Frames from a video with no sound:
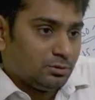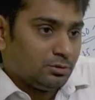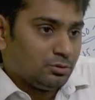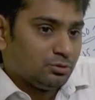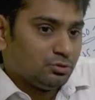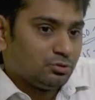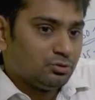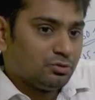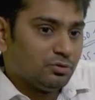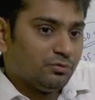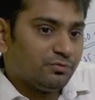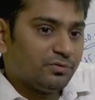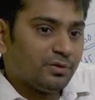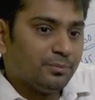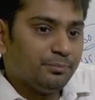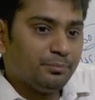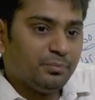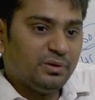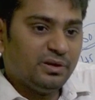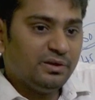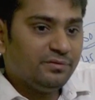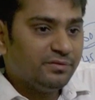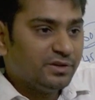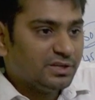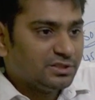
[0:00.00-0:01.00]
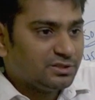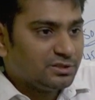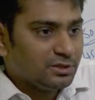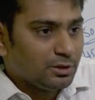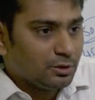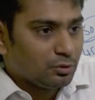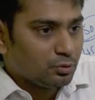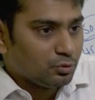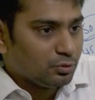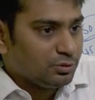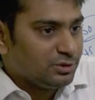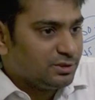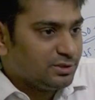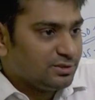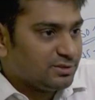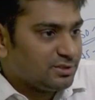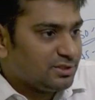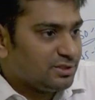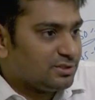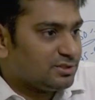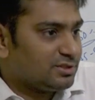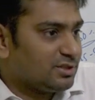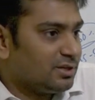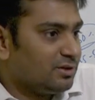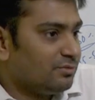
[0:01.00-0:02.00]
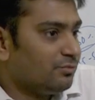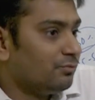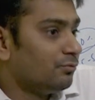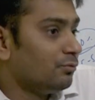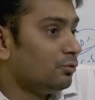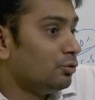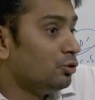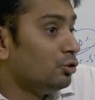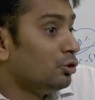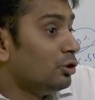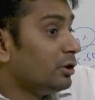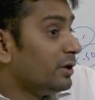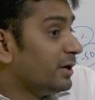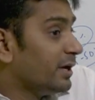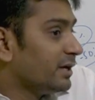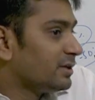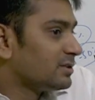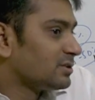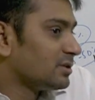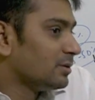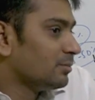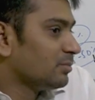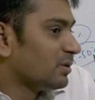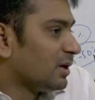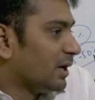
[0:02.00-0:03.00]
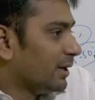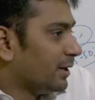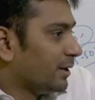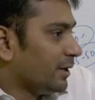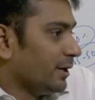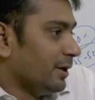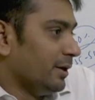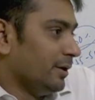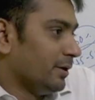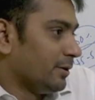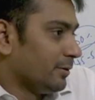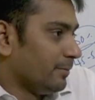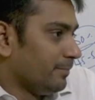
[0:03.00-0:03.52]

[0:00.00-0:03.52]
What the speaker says: So from previous year questions itself, you will get some content.